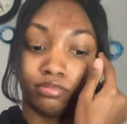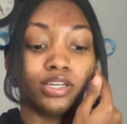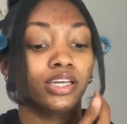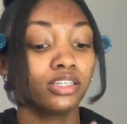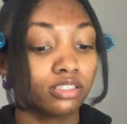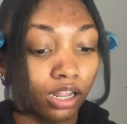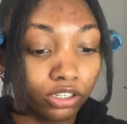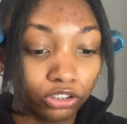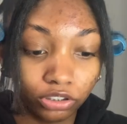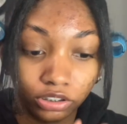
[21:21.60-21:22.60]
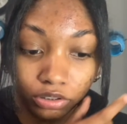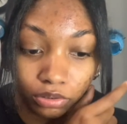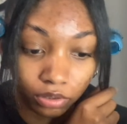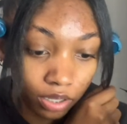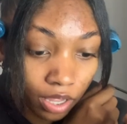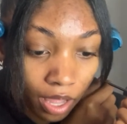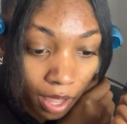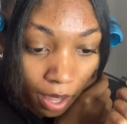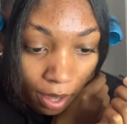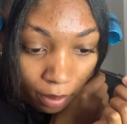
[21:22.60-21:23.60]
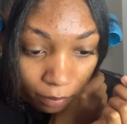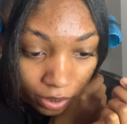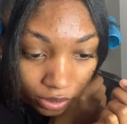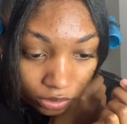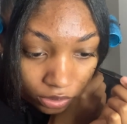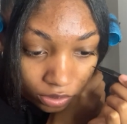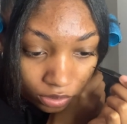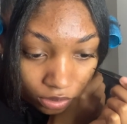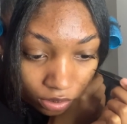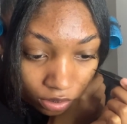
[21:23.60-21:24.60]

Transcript: I guess Dollar Tree too. But I just,